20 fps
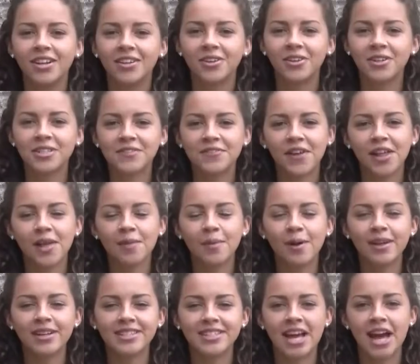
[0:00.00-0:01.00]
Girls
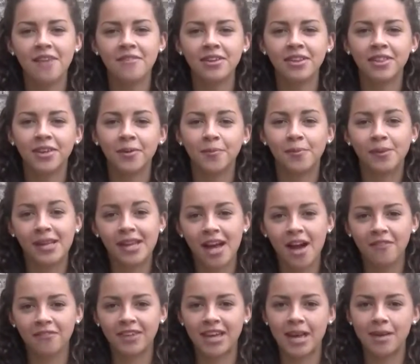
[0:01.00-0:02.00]
volleyball is having their
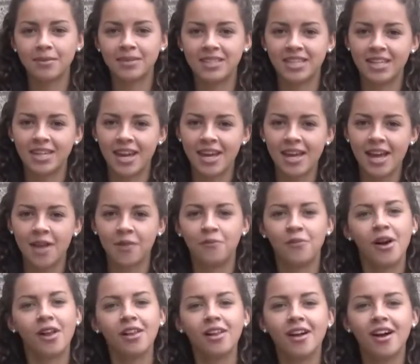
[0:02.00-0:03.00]
playoff games tonight at
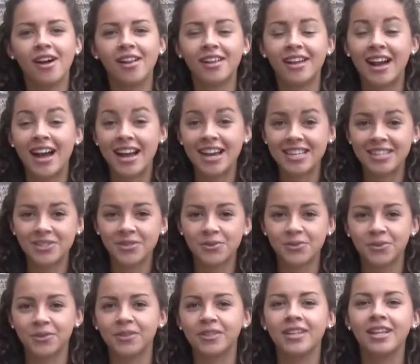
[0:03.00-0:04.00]
Valhalla High
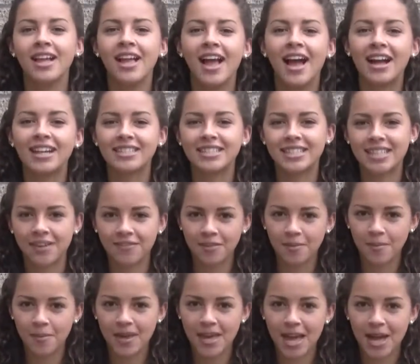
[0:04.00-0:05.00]
School at
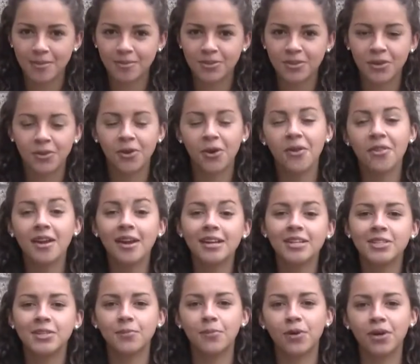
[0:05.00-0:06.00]
7 p.m. So go there,
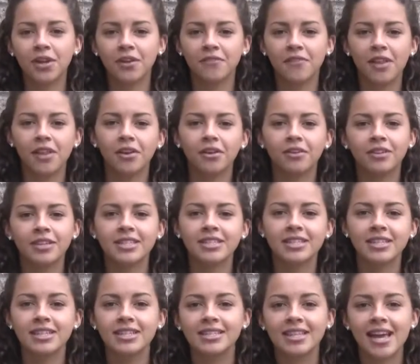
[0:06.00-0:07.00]
support your fellow
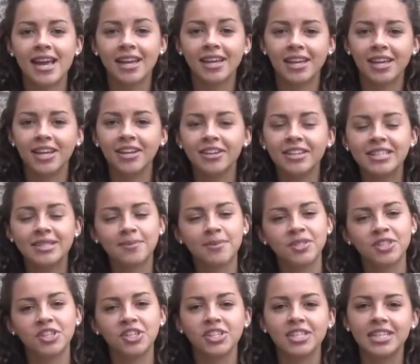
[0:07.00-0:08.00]
Grizzlies, and here is Mr.